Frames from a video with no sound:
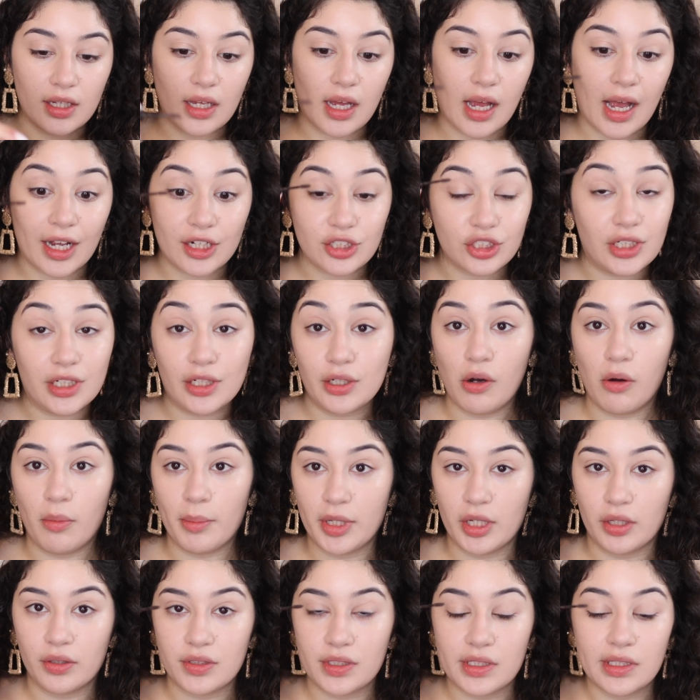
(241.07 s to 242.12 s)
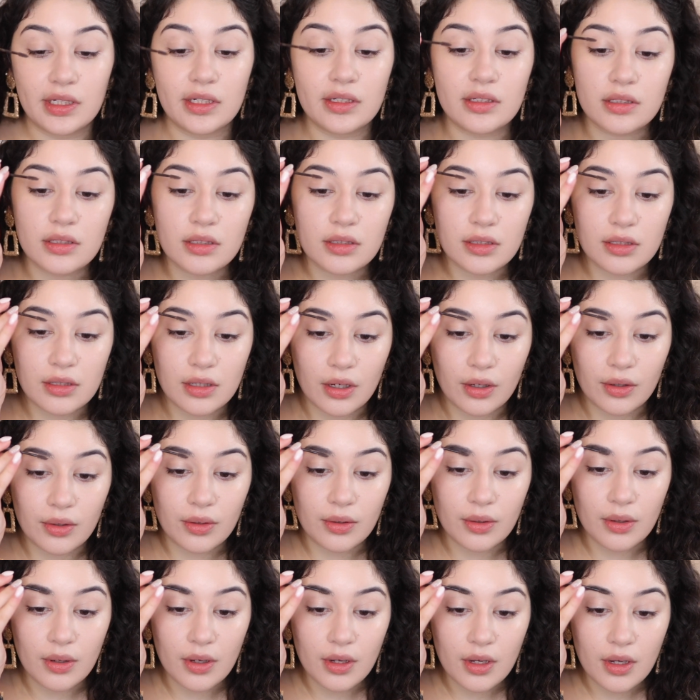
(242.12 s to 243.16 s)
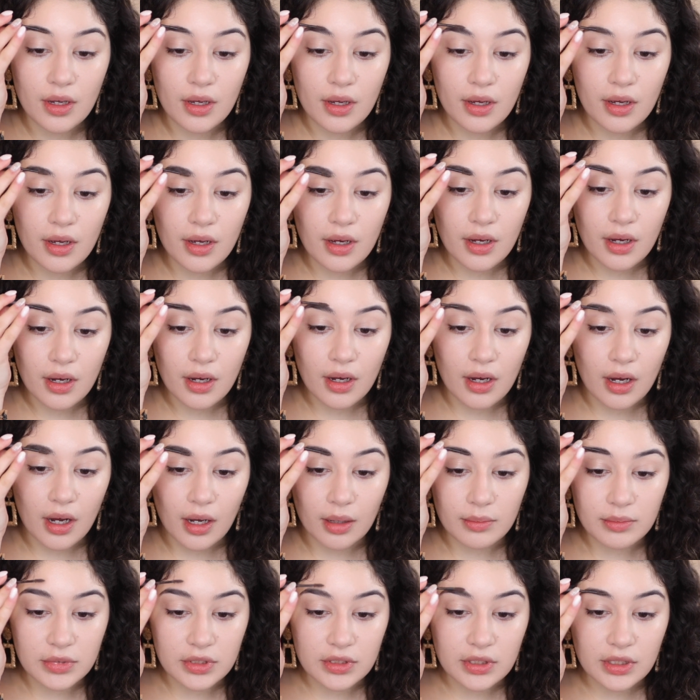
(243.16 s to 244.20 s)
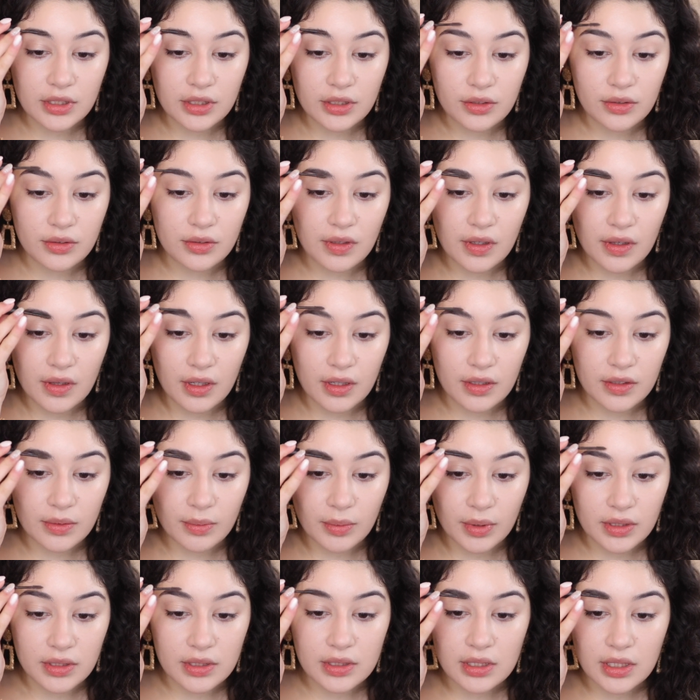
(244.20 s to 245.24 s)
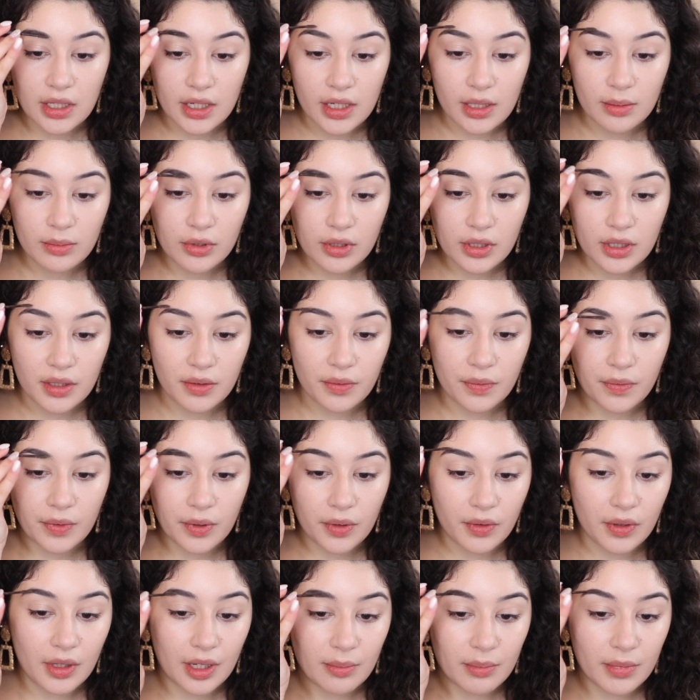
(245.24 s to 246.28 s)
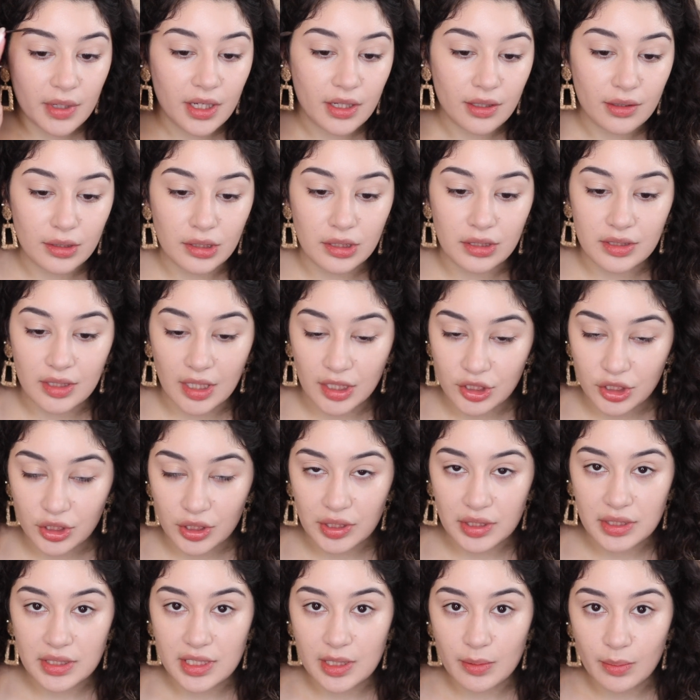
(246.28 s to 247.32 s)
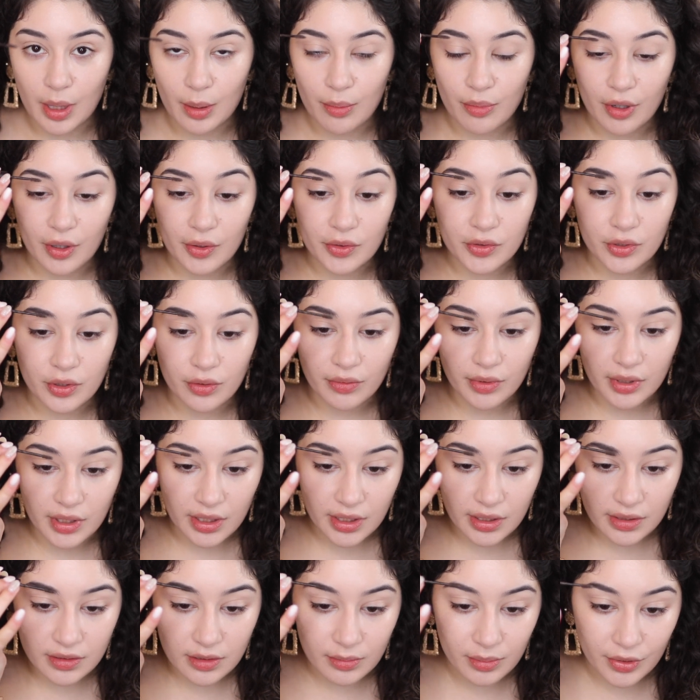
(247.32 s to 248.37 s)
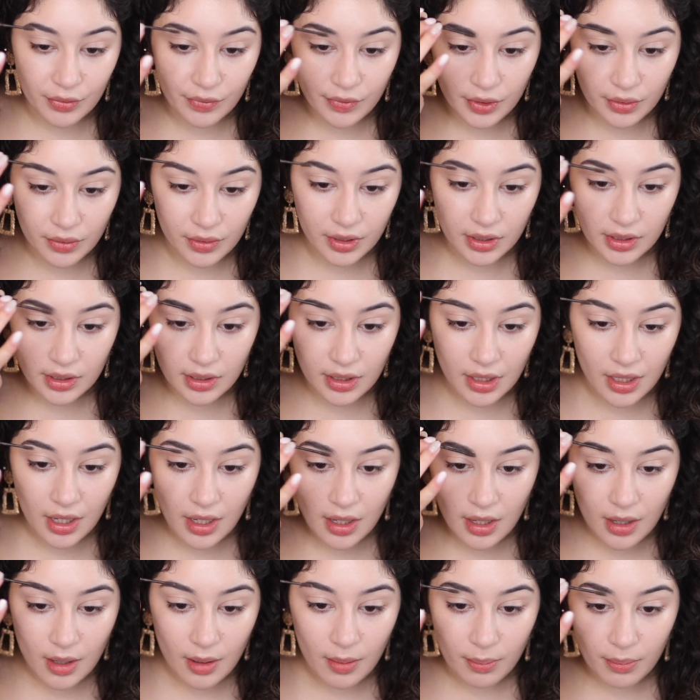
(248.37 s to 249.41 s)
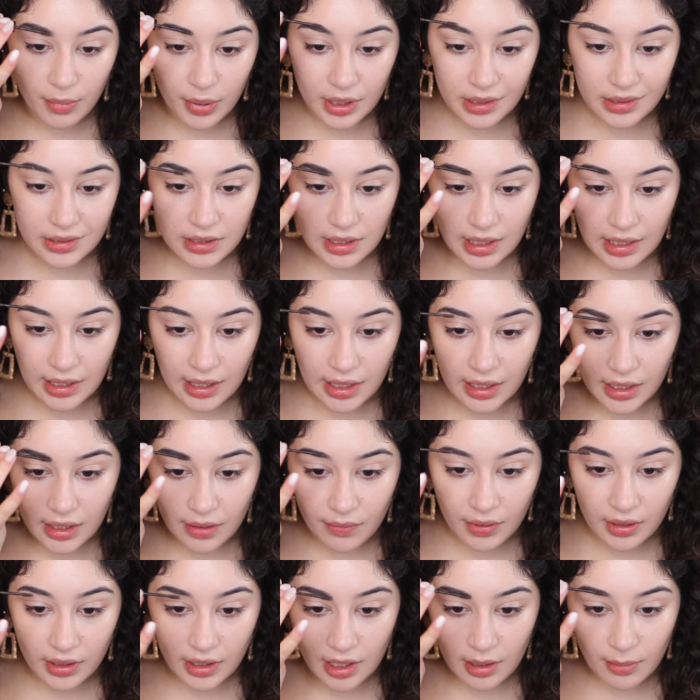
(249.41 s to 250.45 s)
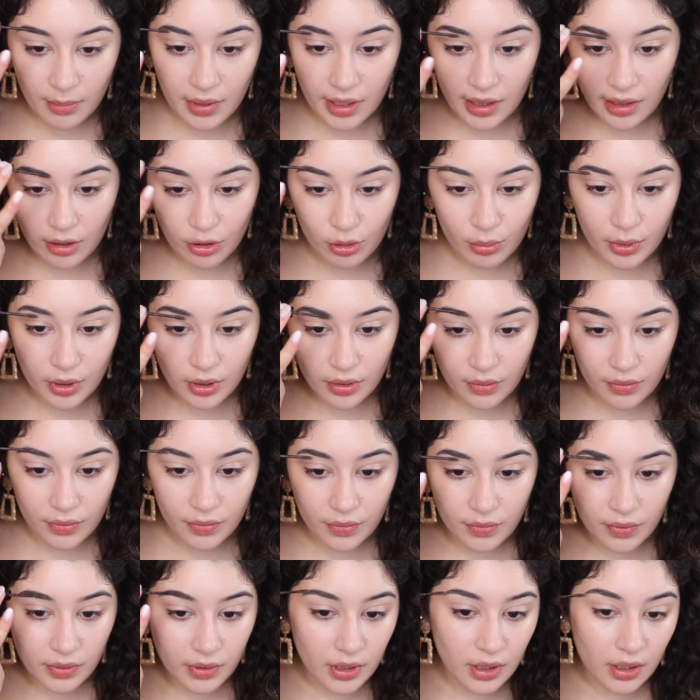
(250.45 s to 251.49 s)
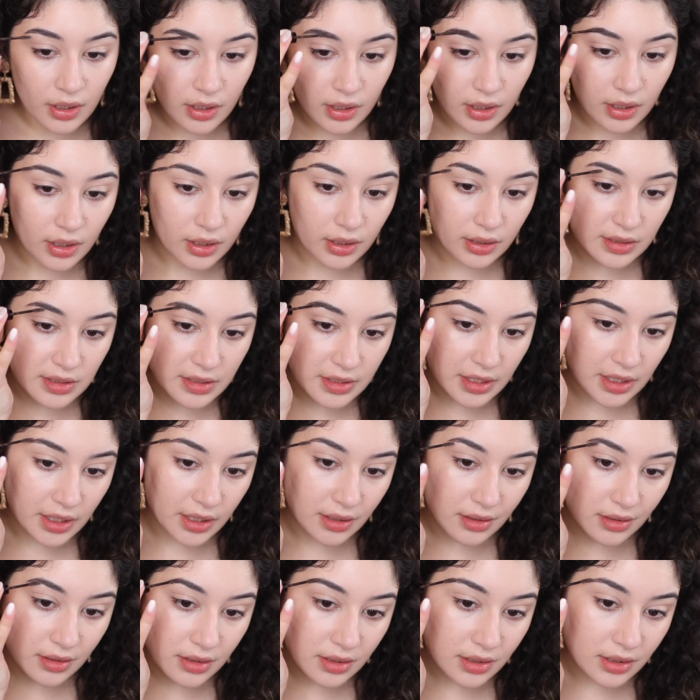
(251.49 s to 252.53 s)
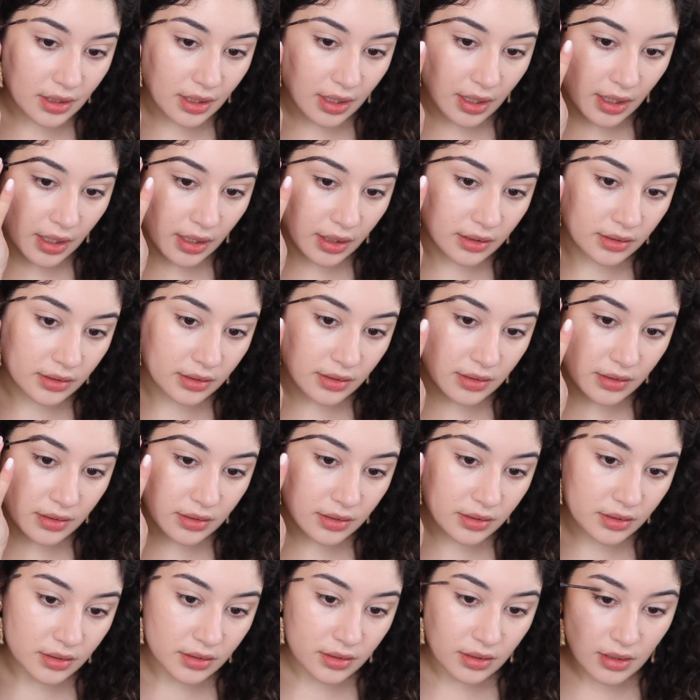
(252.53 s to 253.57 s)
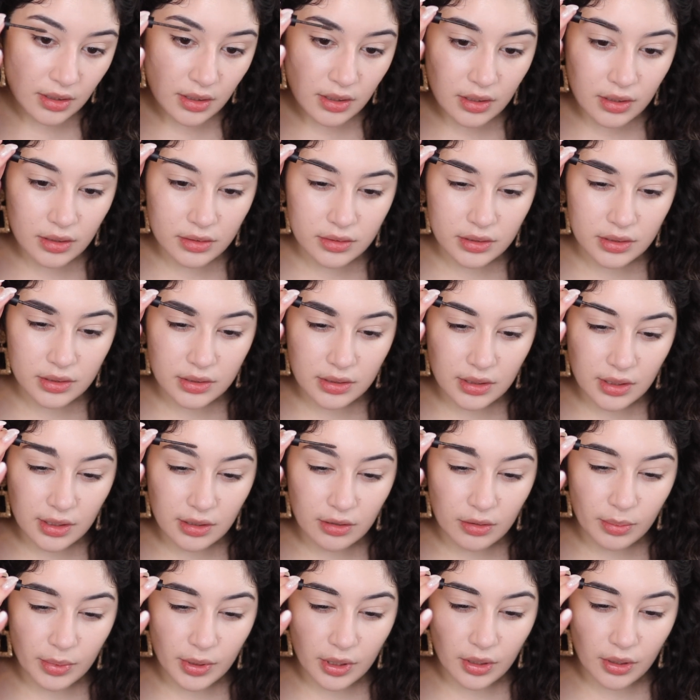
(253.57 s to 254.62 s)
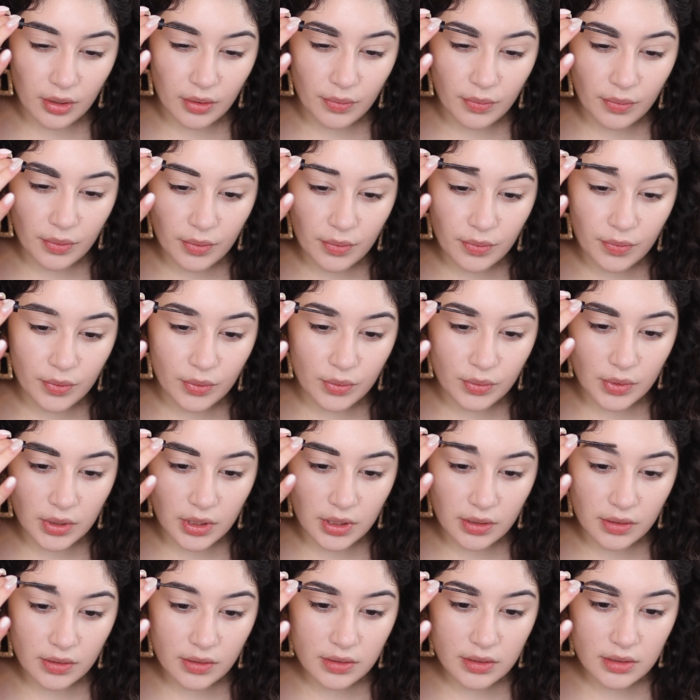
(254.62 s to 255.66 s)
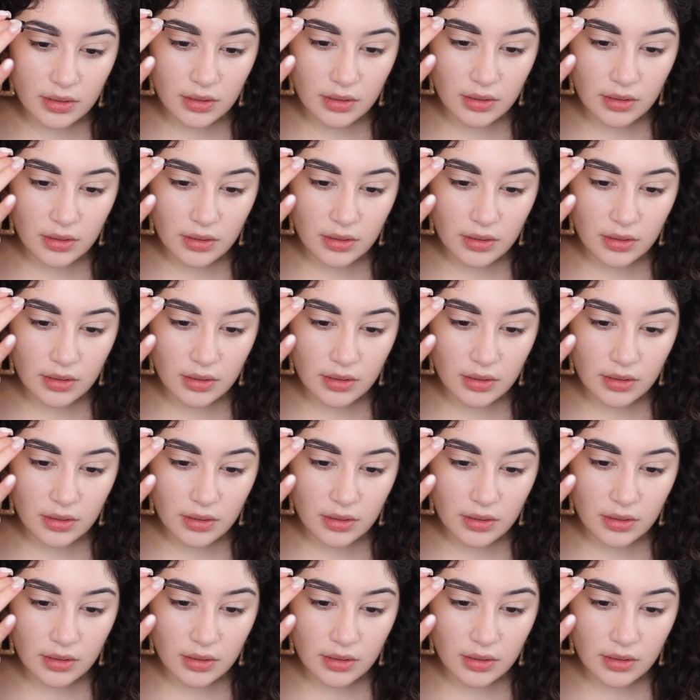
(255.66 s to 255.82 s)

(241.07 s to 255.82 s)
actually got me onto this, so I'm just going to use this one today. I'm not going to fill them in because, as you can see, my brows don't really need to be filled in, but I like giving them a little bit of a tint and just a little bit of fullness.